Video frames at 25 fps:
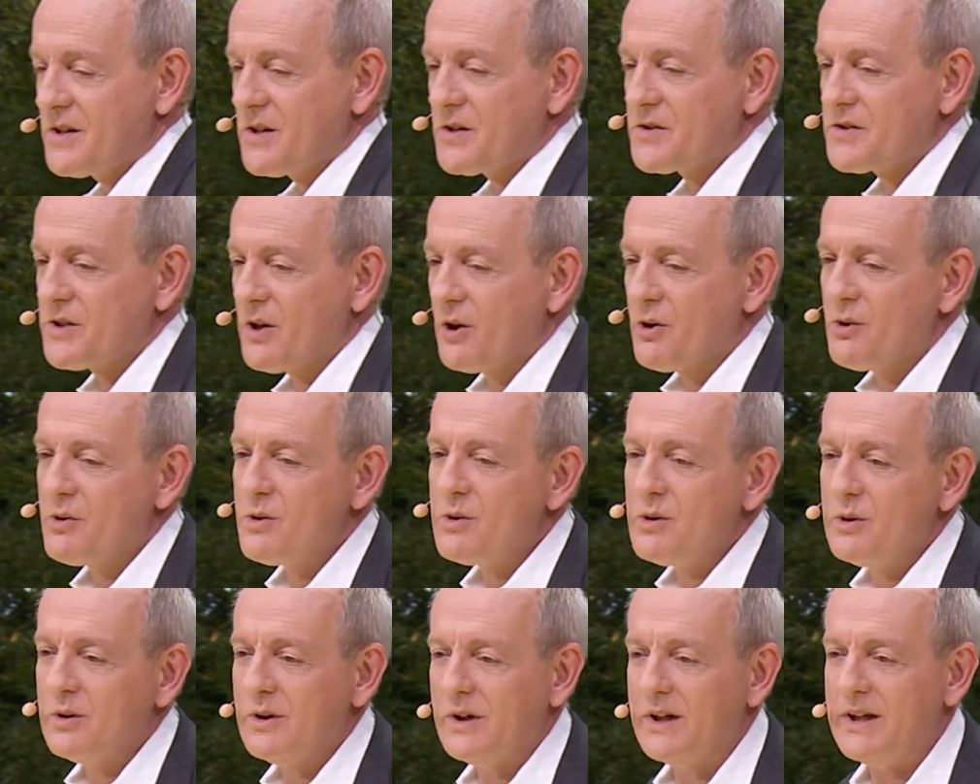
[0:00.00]

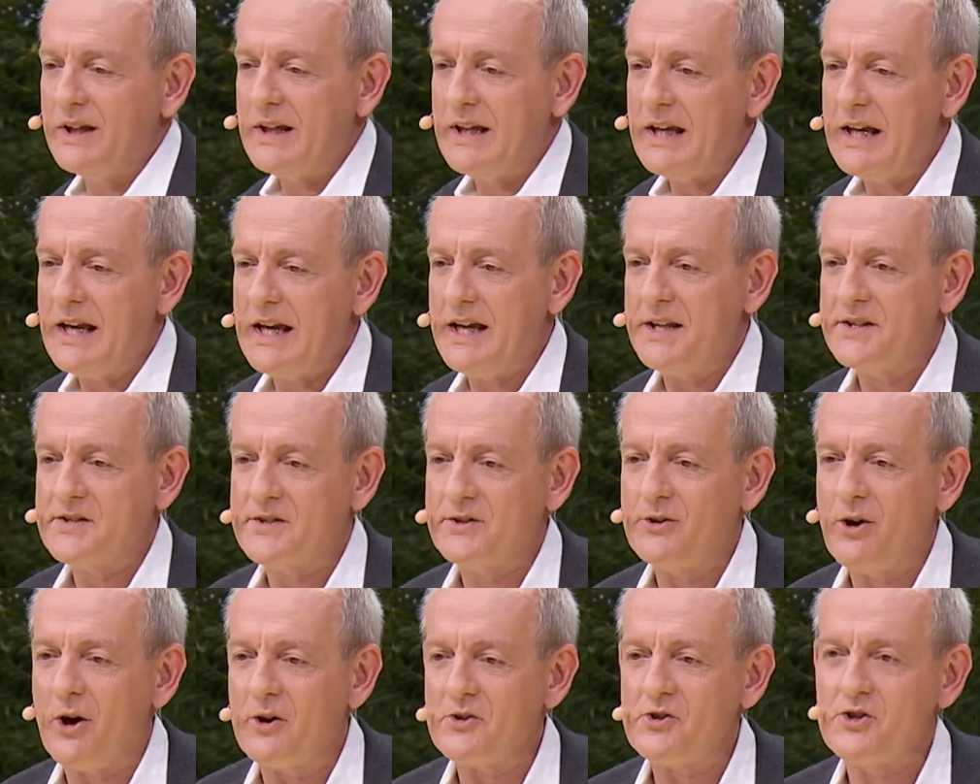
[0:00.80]
So
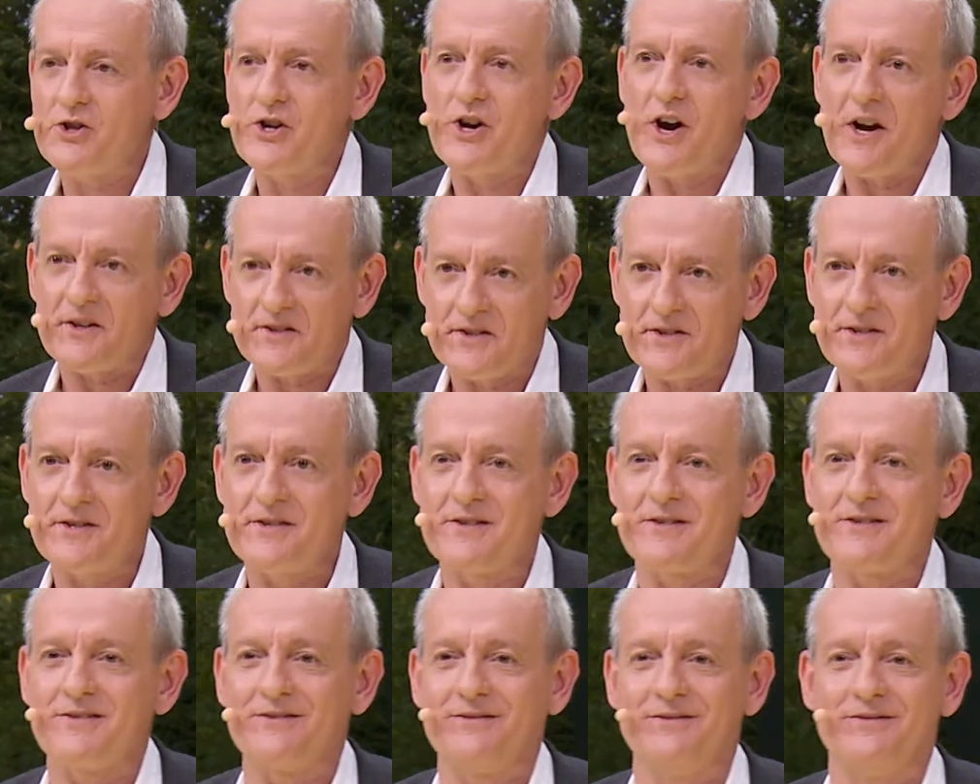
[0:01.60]
it's not
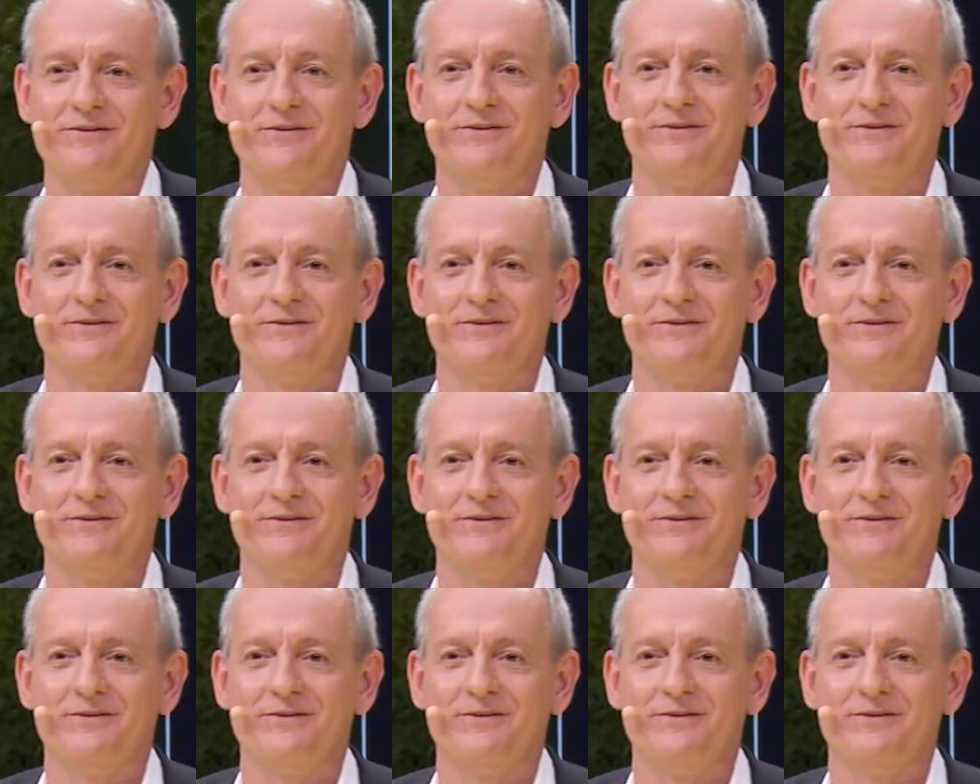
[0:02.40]
just